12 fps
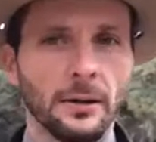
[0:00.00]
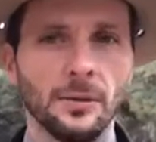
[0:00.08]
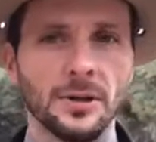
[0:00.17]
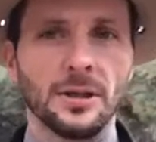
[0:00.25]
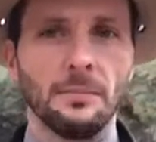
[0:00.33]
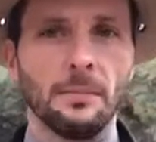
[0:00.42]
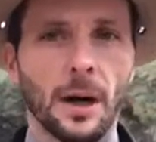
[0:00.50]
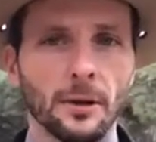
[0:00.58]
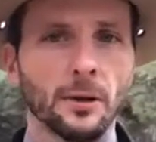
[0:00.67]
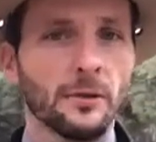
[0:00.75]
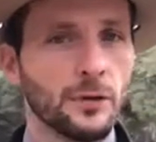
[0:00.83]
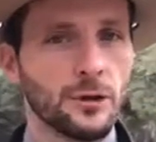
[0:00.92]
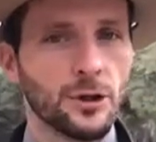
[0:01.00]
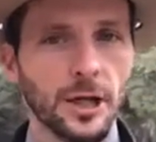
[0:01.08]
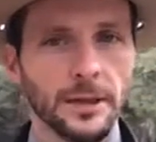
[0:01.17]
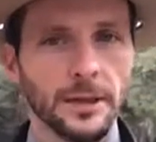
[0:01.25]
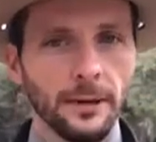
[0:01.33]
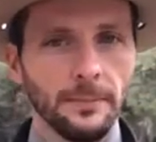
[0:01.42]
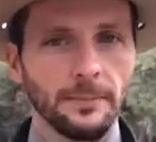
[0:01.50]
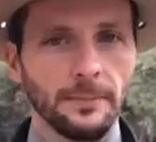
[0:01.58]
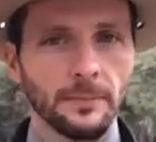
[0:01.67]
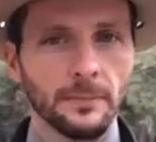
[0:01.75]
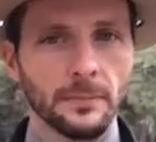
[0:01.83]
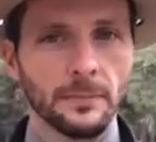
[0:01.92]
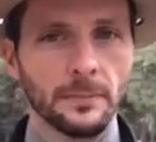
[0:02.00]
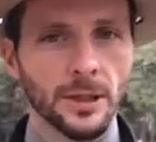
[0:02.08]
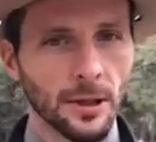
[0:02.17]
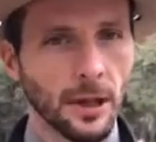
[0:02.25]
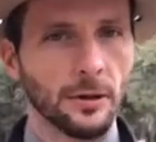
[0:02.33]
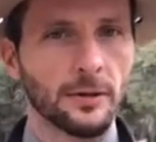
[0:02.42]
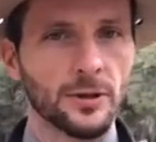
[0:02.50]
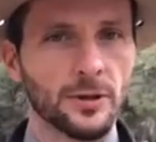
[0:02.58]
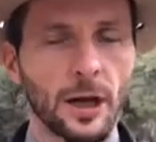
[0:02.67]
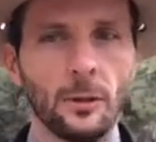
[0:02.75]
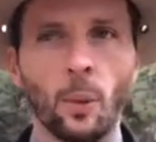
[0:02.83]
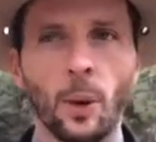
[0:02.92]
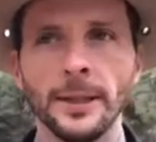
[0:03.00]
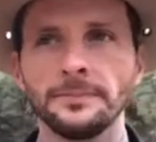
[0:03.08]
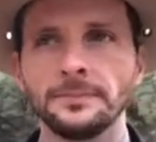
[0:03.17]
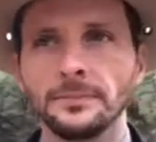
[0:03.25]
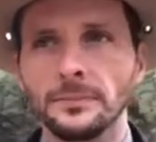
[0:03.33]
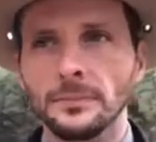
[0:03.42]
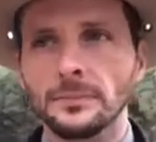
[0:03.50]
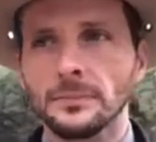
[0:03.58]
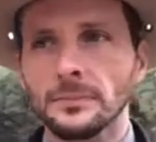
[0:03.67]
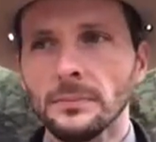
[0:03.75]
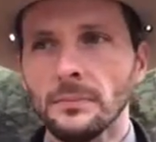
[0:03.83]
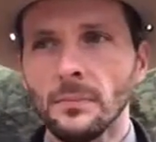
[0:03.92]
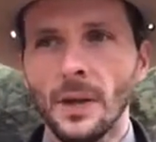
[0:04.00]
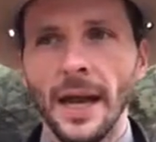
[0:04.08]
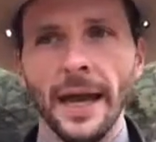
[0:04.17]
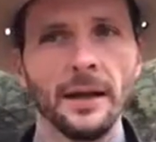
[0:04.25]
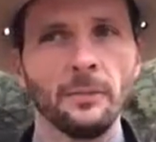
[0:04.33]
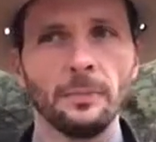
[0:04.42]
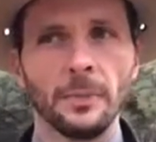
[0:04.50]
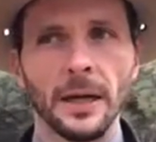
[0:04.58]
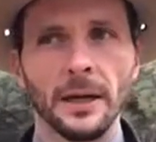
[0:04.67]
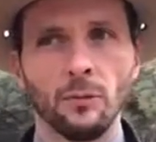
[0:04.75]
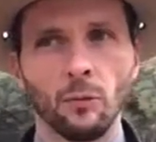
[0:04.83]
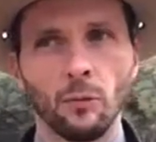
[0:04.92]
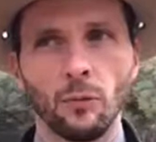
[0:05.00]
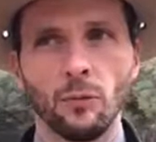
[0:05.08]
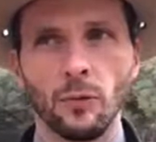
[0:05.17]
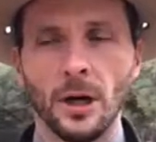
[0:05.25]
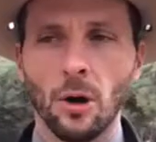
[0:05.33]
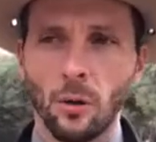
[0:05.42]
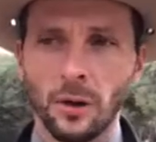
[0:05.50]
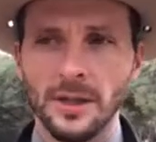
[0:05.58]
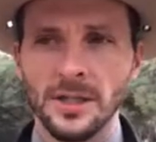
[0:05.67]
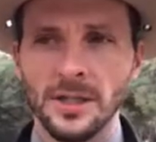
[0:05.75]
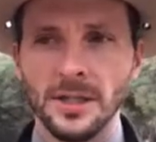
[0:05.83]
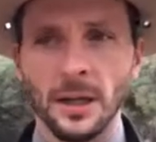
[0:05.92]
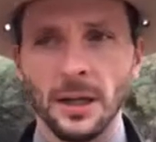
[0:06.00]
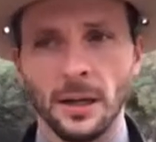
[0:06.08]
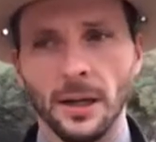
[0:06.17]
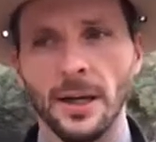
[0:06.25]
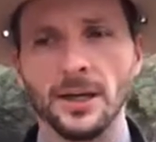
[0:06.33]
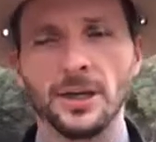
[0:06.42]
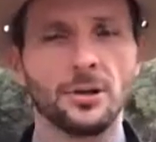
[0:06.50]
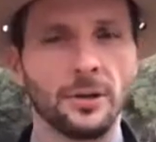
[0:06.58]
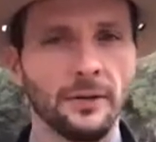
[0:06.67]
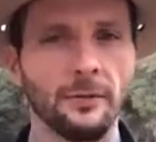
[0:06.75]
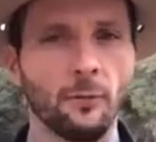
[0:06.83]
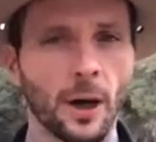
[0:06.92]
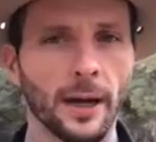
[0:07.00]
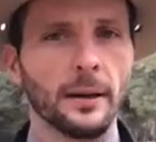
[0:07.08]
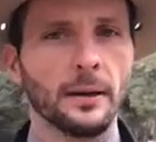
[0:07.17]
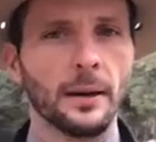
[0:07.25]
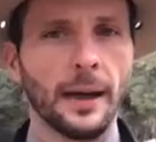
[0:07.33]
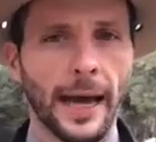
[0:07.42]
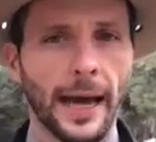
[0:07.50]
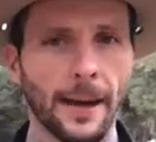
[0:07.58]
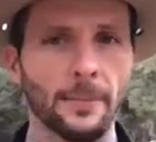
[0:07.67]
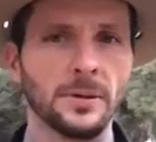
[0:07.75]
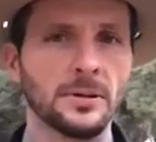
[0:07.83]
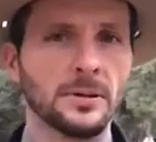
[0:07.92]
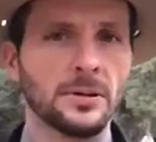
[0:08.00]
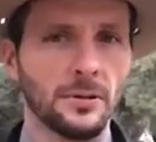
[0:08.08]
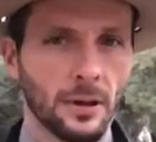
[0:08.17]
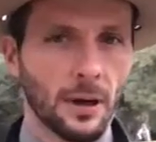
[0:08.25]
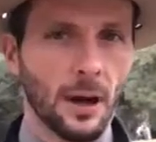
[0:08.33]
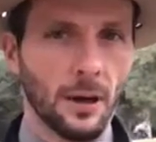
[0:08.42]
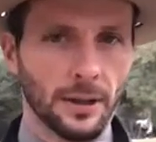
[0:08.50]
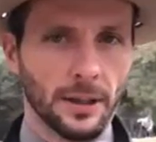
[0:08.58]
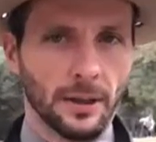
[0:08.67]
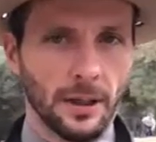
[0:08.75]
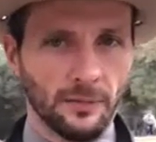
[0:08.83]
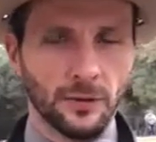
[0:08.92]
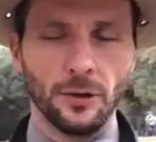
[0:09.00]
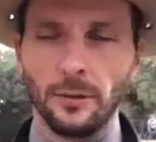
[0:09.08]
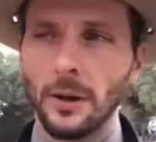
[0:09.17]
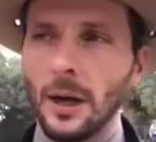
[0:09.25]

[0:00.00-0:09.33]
is the mother of Virginia Dare, the daughter of John White. And it records a history of what happened to the colony, if true.